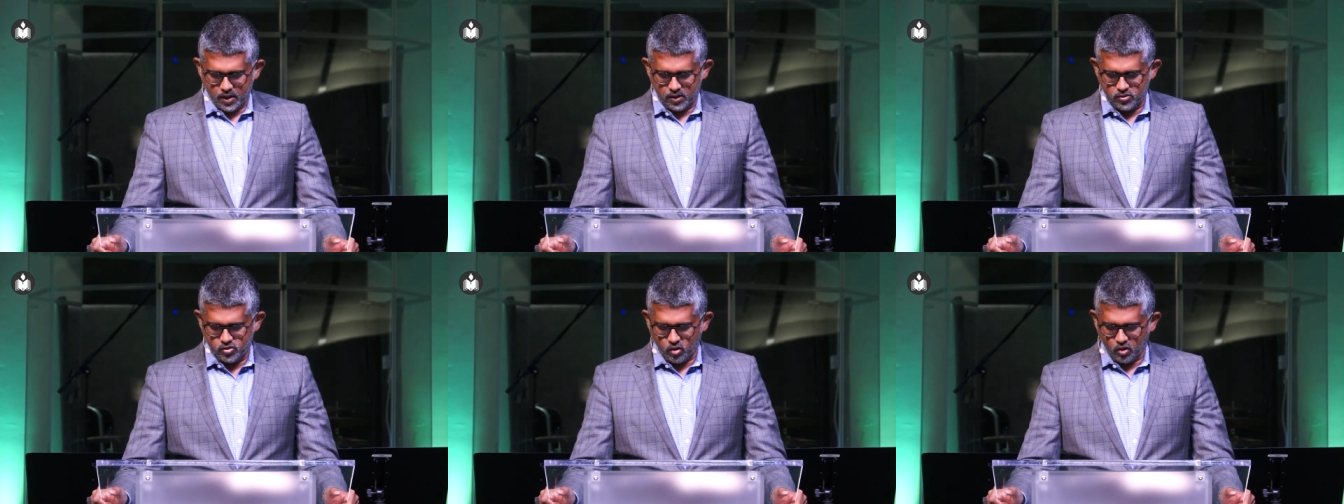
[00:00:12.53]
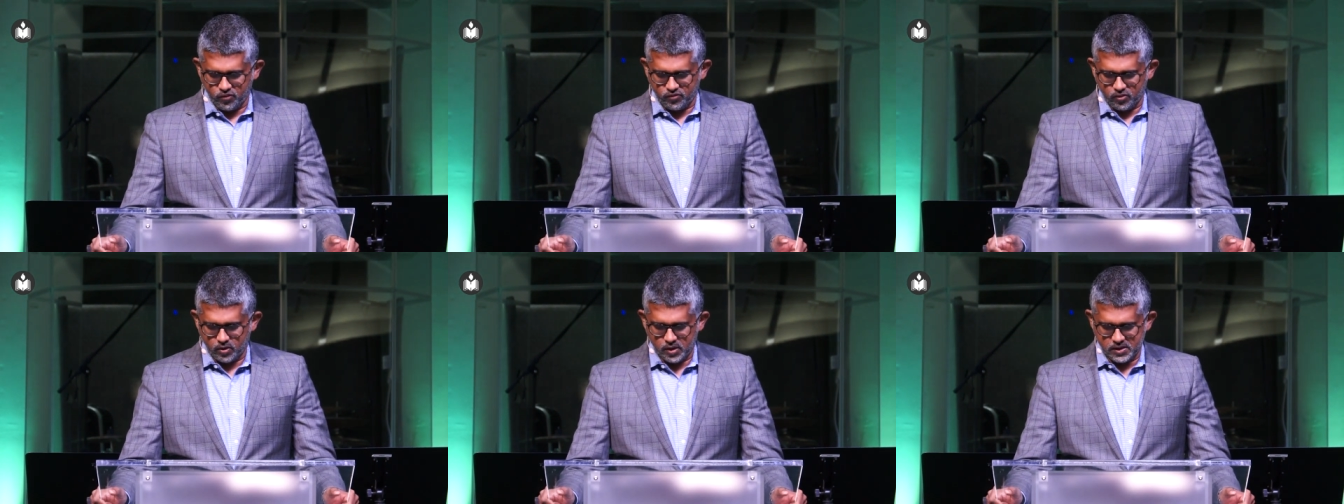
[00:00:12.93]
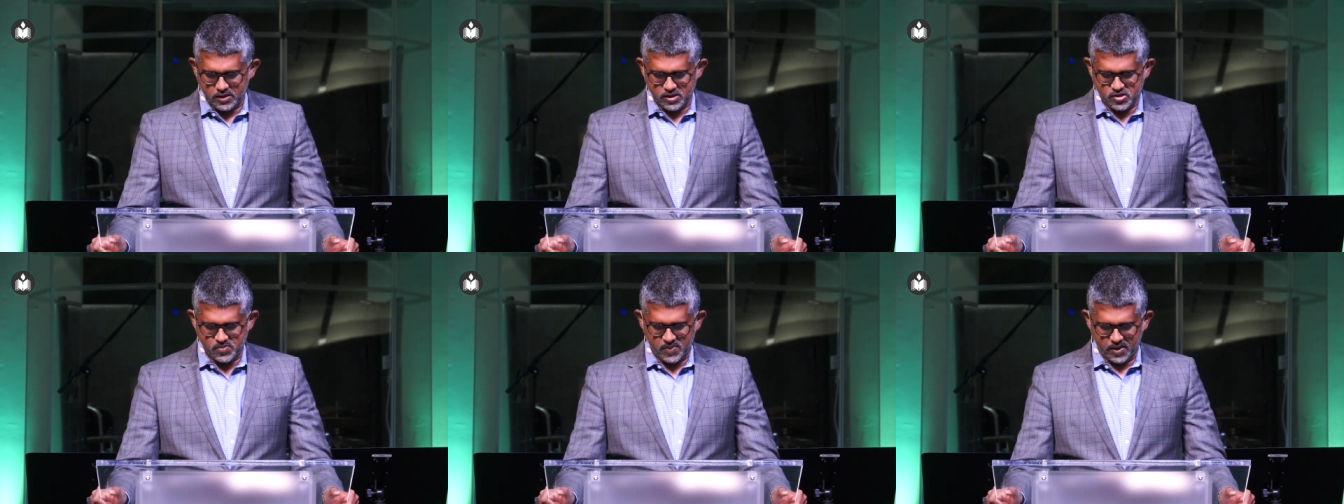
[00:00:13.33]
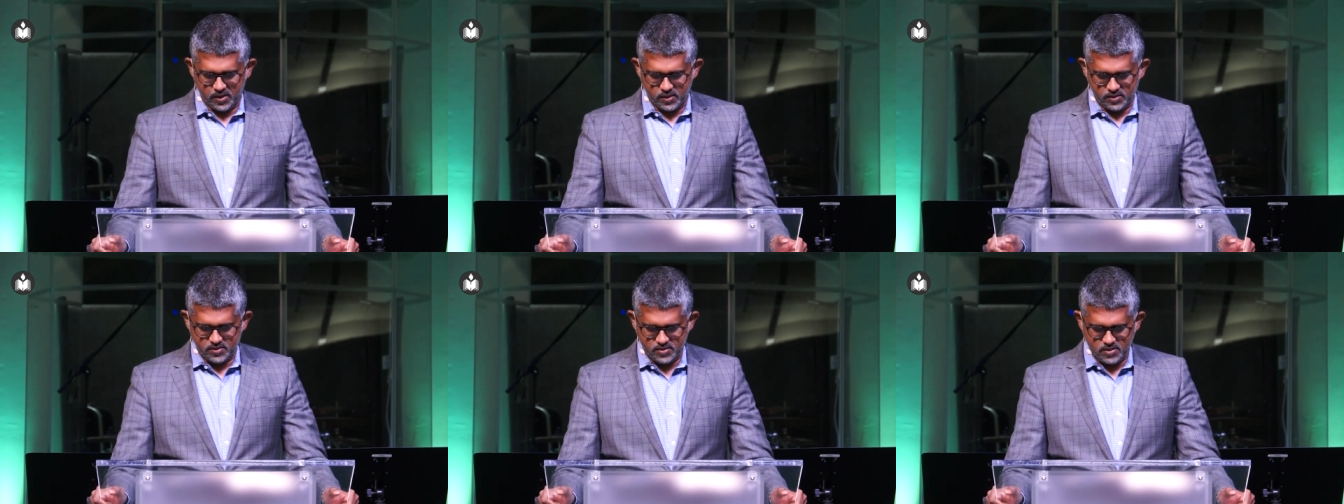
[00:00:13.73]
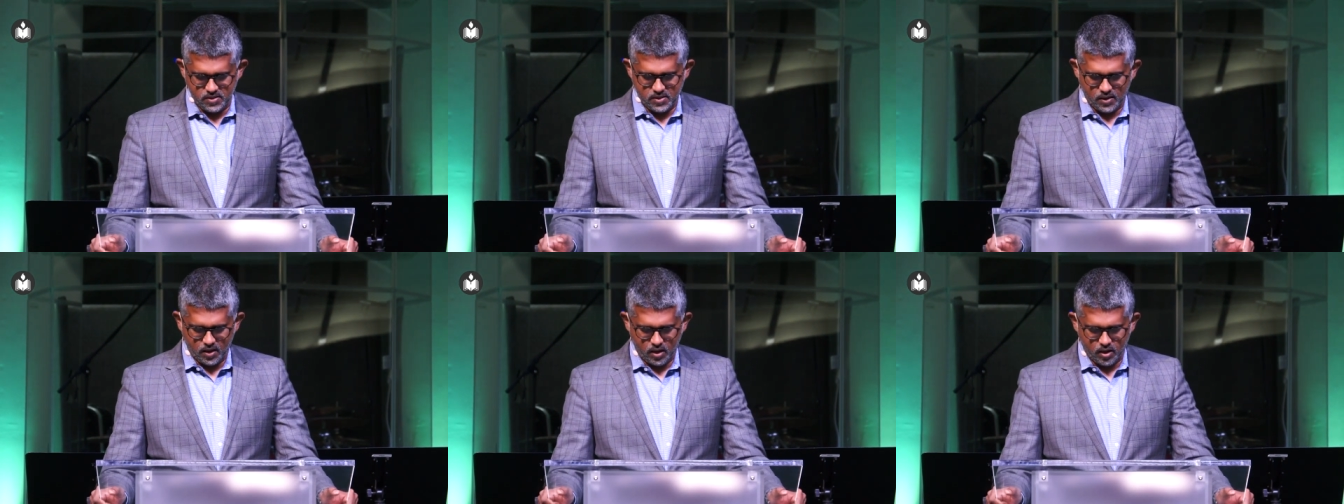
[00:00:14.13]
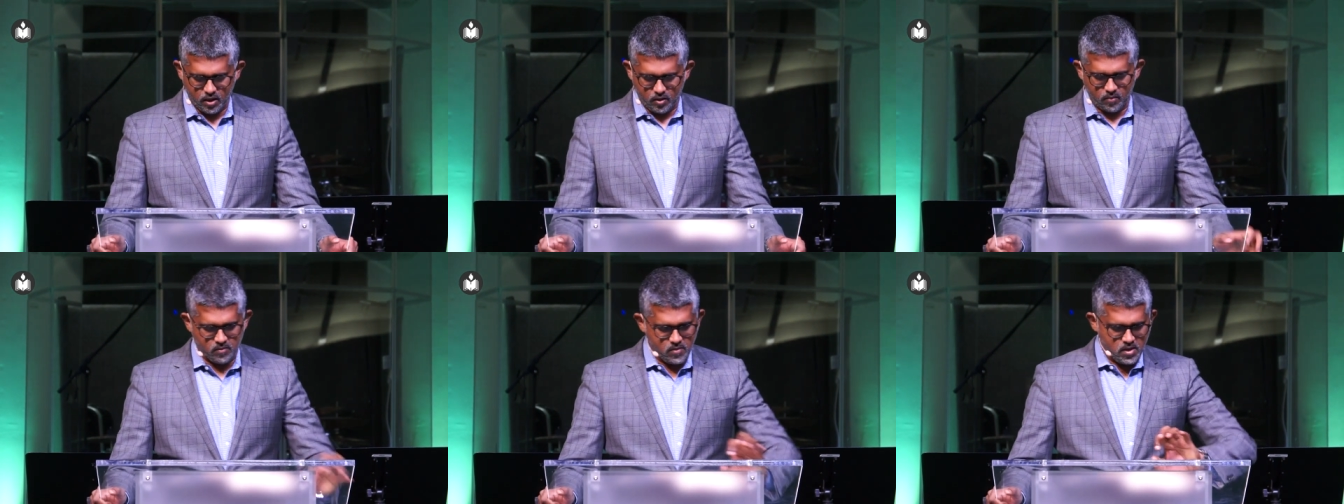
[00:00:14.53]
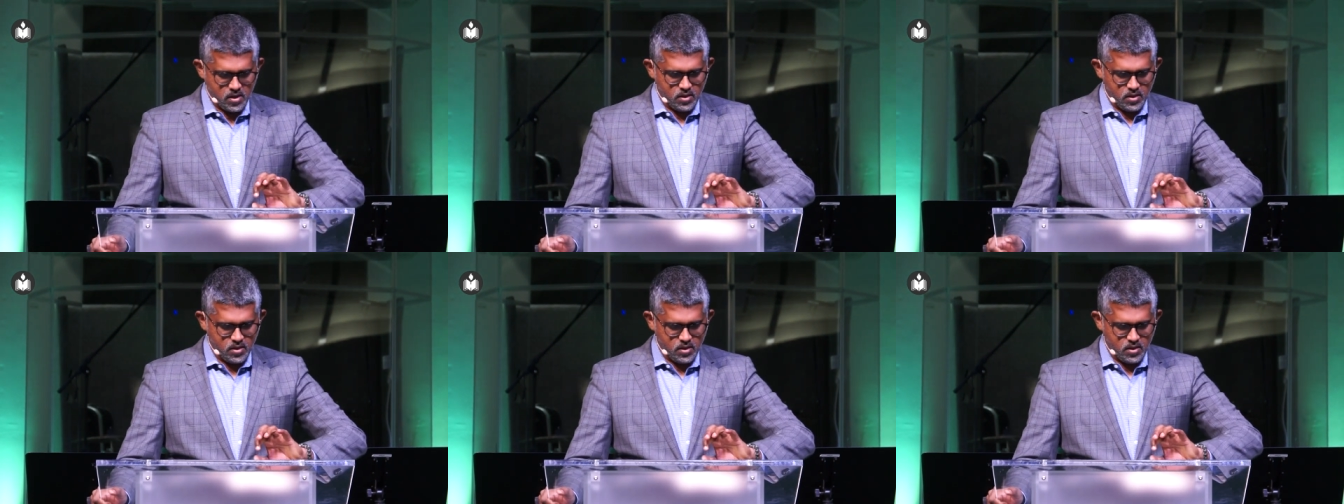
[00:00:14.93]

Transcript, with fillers: and joyful in the Spirit. Um,